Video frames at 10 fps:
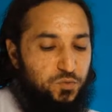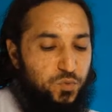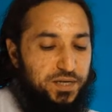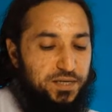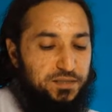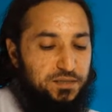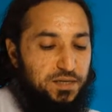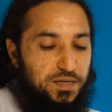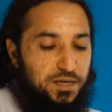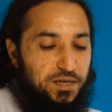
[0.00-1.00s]
One is
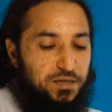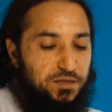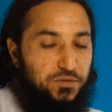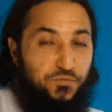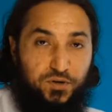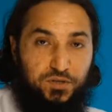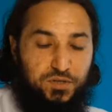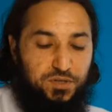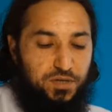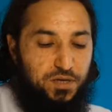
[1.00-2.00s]
the
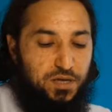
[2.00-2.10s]
front,